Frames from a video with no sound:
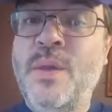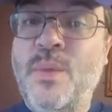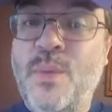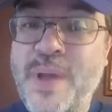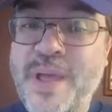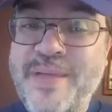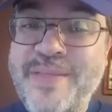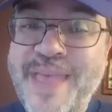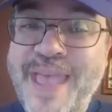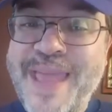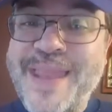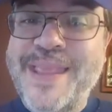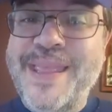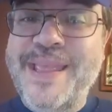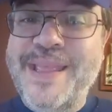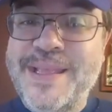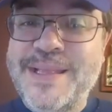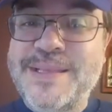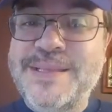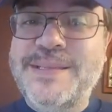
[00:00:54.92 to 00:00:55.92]
Well, that
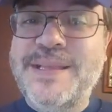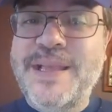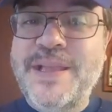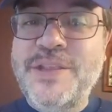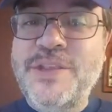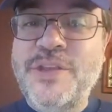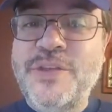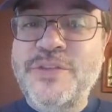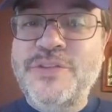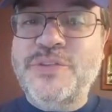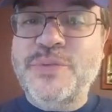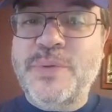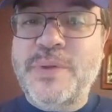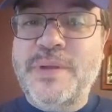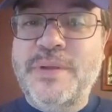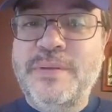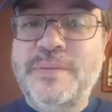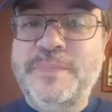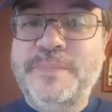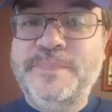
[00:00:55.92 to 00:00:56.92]
is
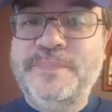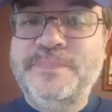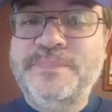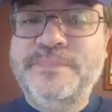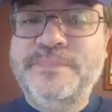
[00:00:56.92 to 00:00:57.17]
unusual.